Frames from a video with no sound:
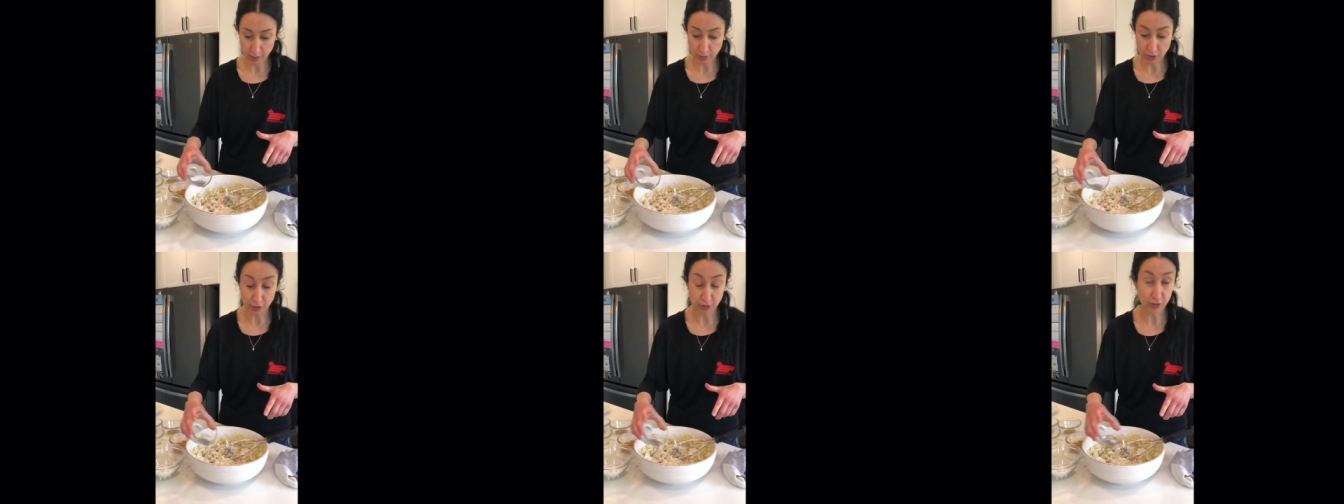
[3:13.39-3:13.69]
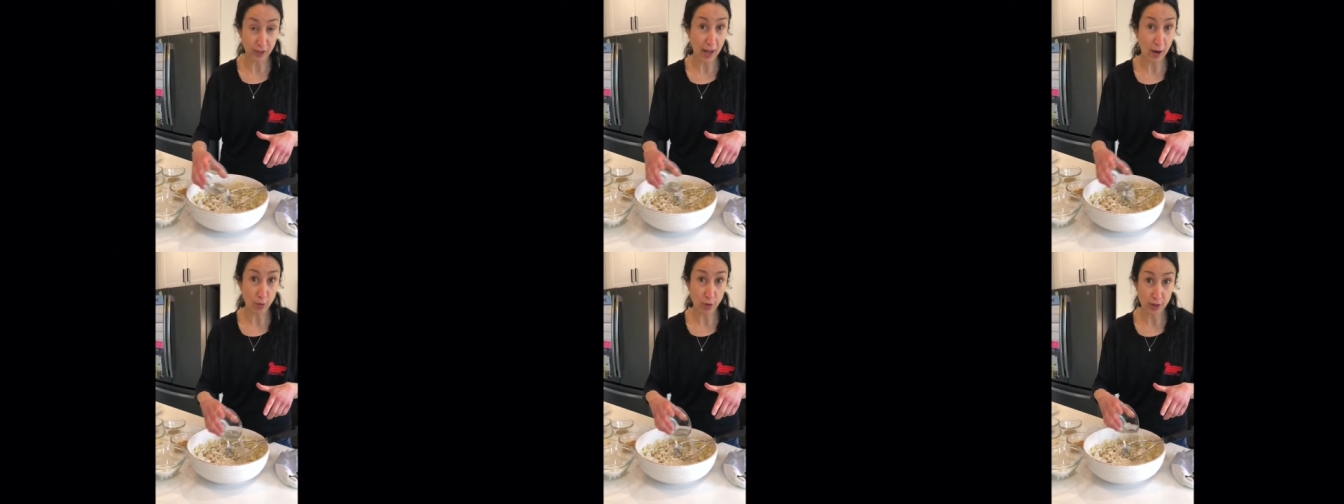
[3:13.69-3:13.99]
The
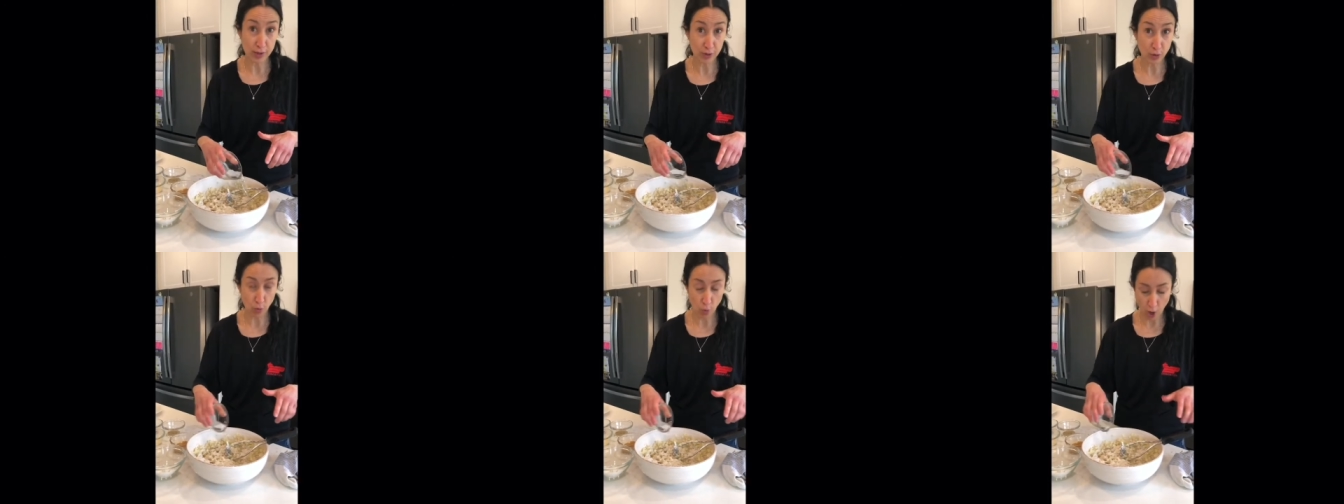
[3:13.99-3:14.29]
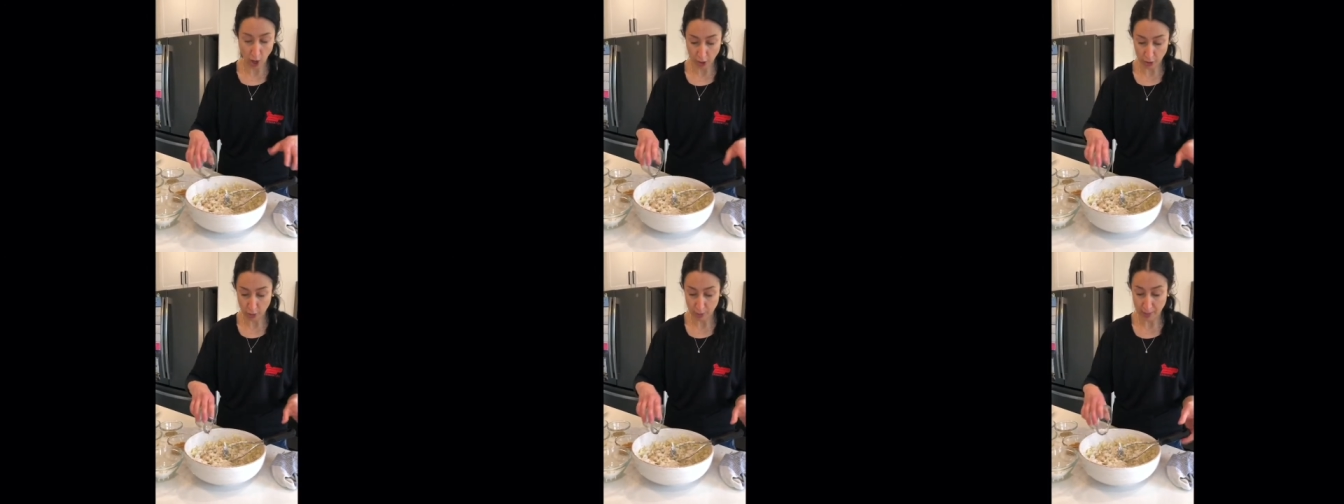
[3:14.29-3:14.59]
flour and the
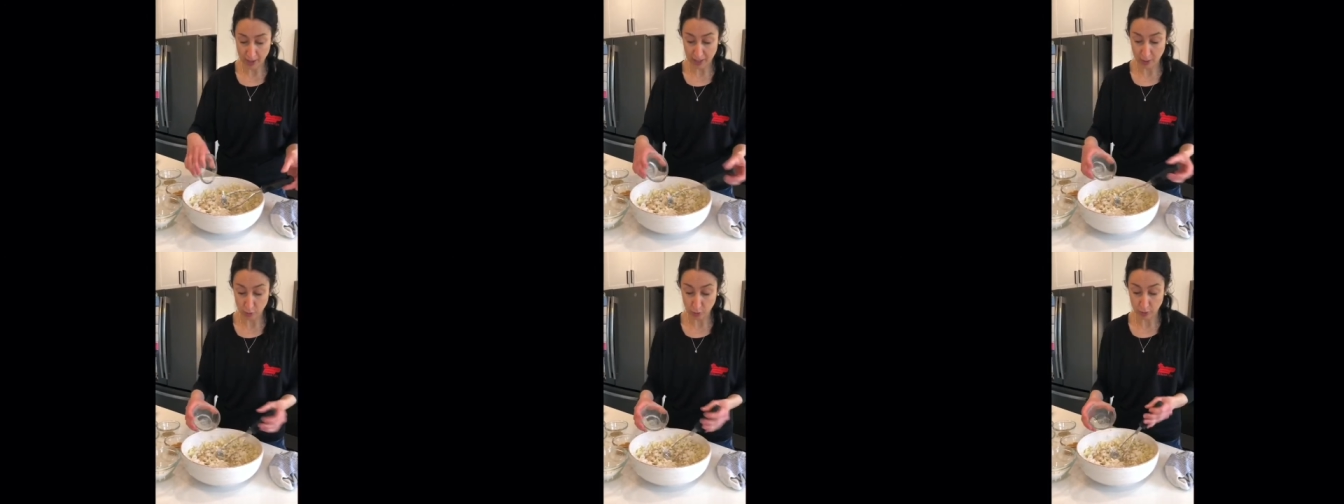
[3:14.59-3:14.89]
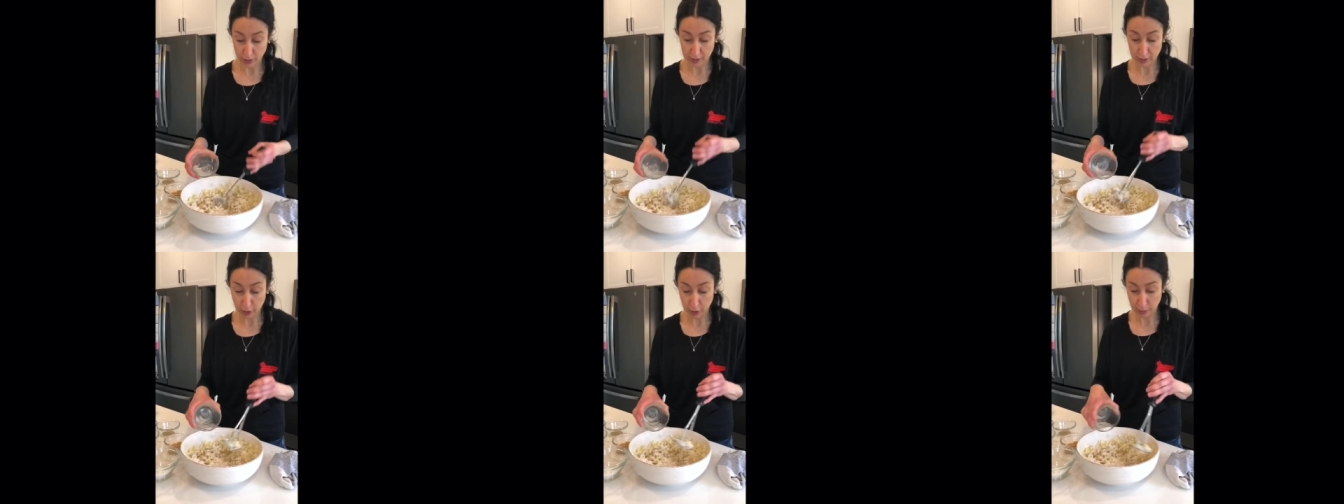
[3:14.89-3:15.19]
water make a
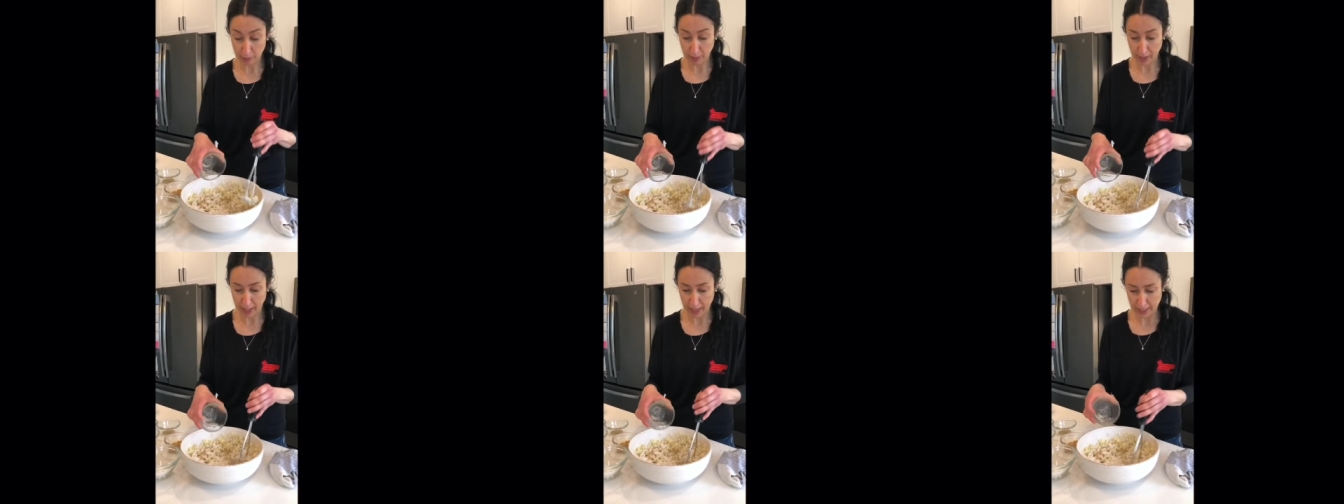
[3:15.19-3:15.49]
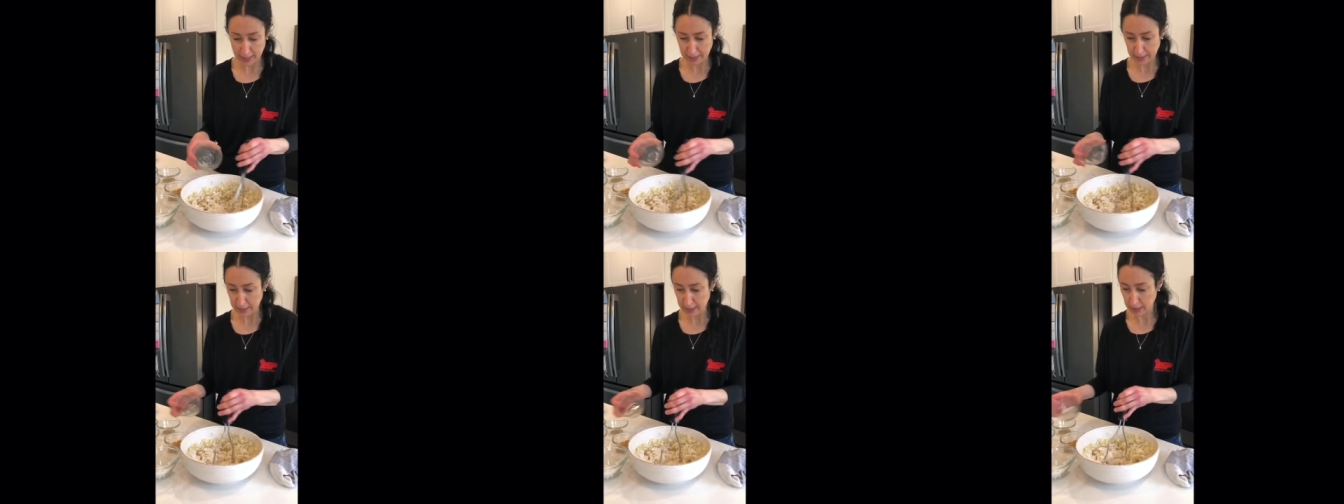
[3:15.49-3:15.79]
really good
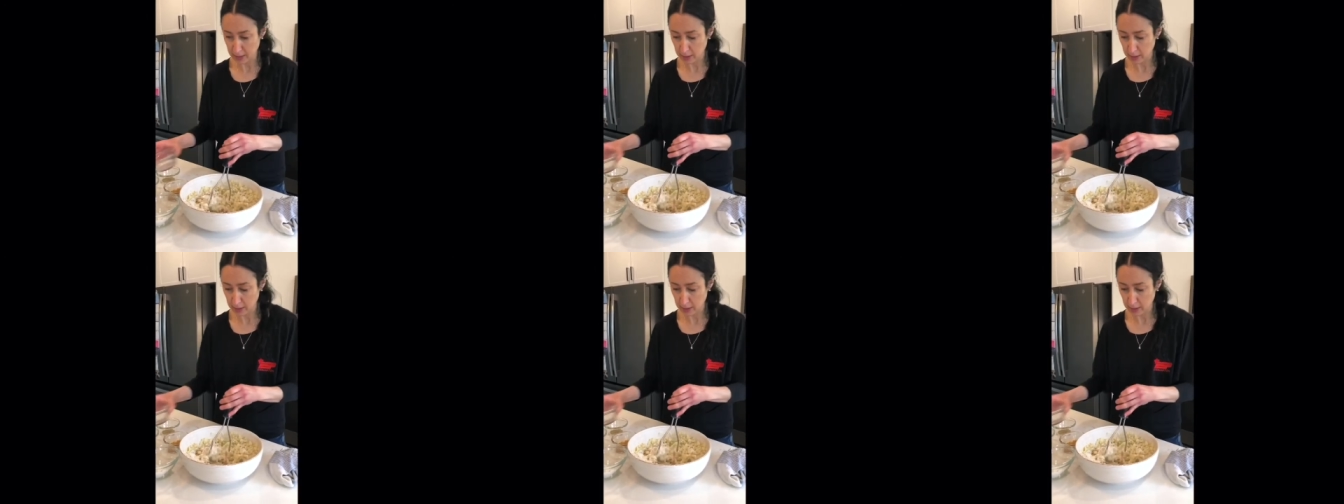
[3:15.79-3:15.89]
paste.